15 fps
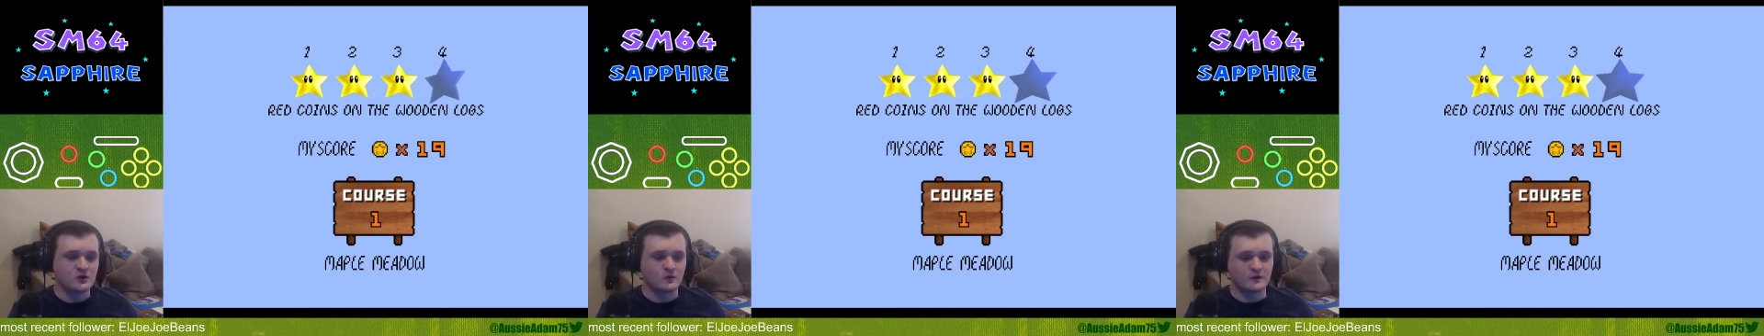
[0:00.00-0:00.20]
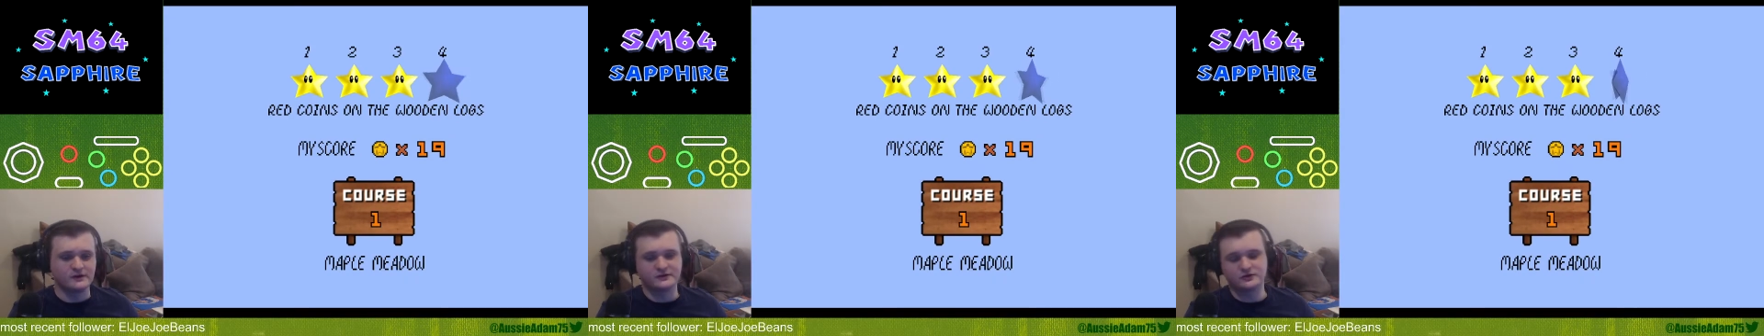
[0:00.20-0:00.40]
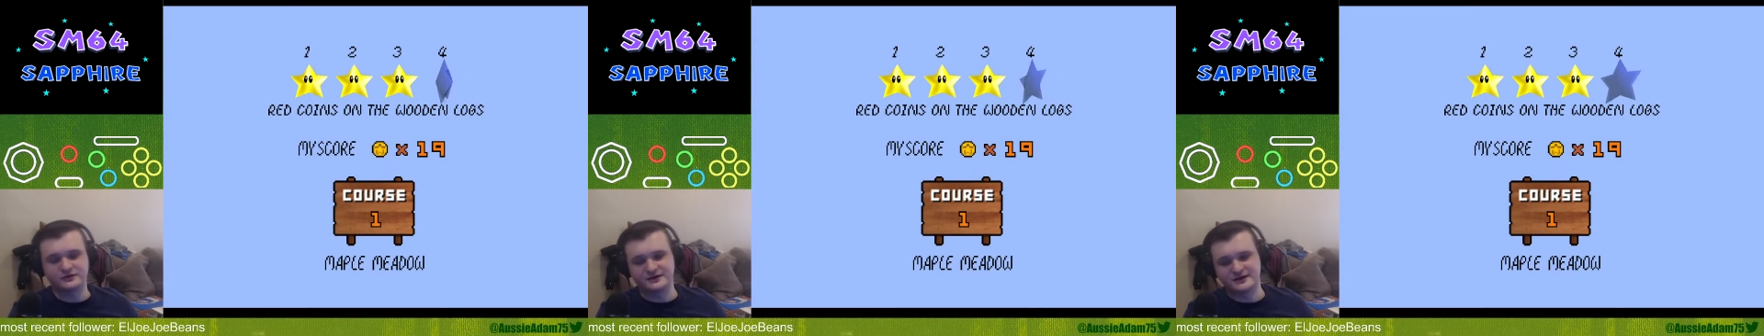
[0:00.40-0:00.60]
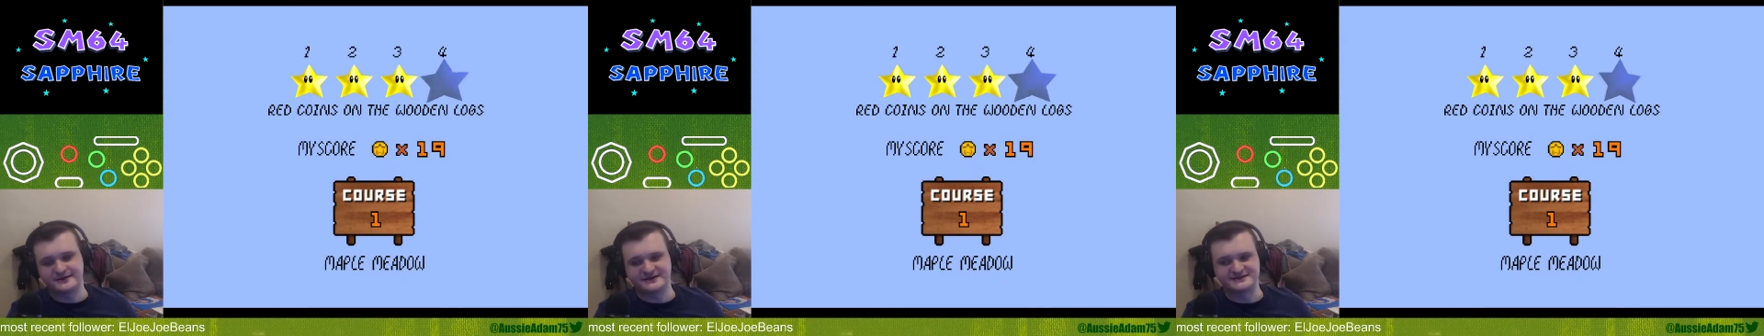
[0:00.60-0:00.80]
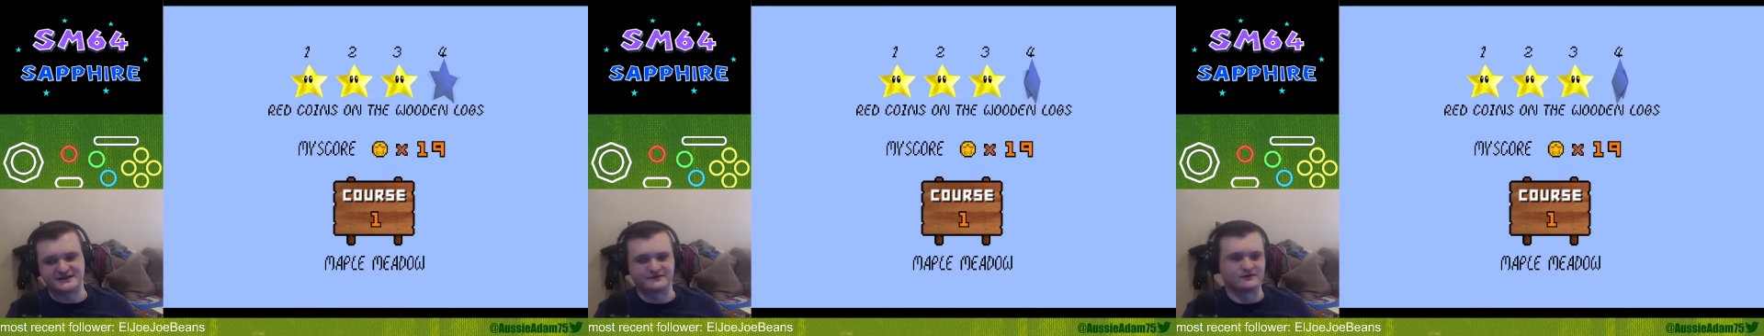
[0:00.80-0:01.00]
Really cool thing
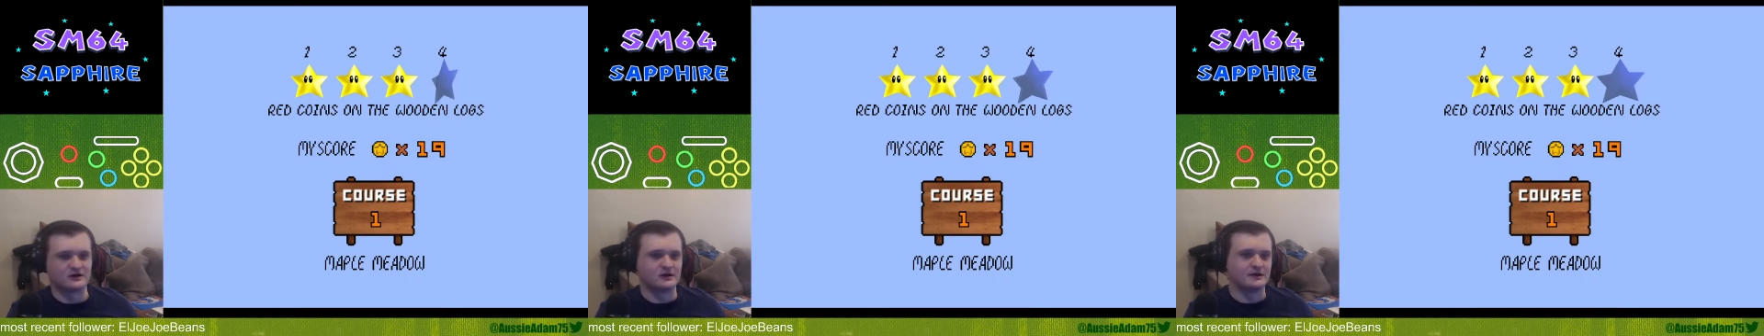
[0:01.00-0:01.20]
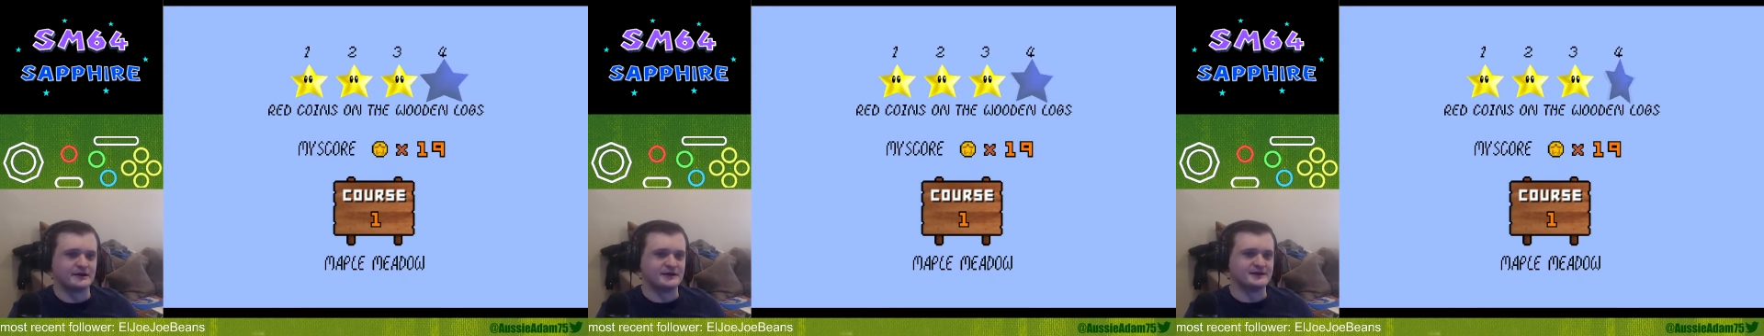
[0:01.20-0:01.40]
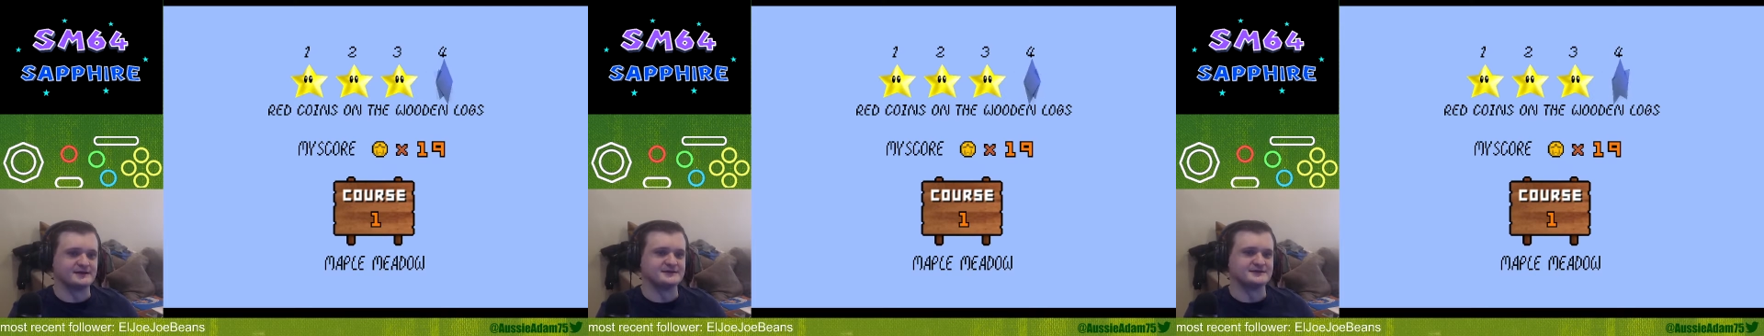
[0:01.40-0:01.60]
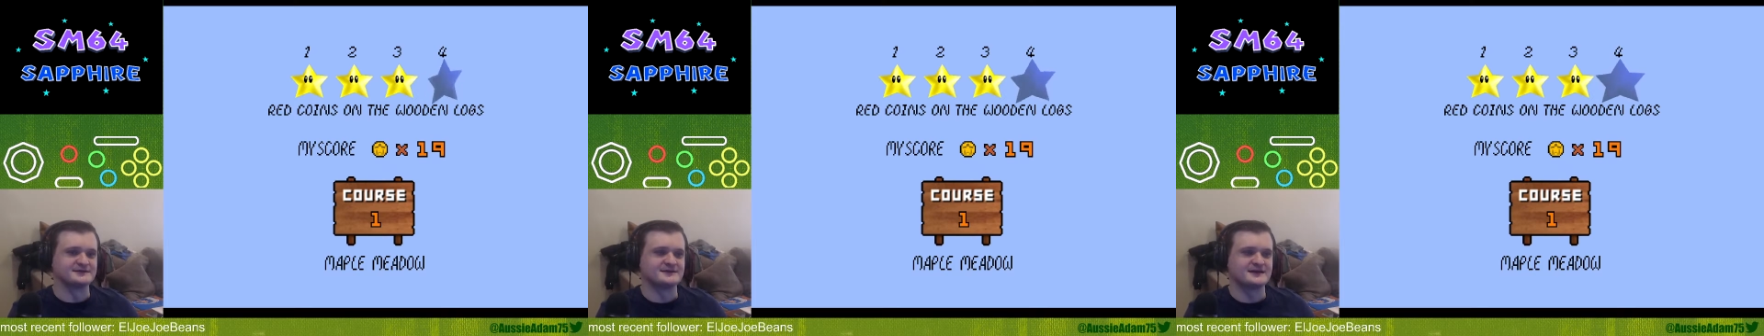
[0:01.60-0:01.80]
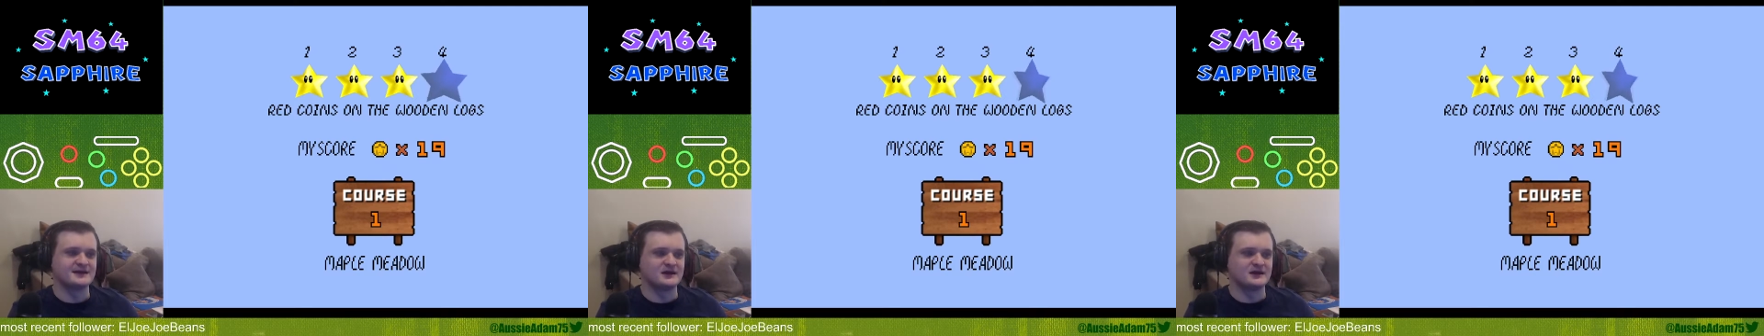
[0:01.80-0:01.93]
about Sapphire is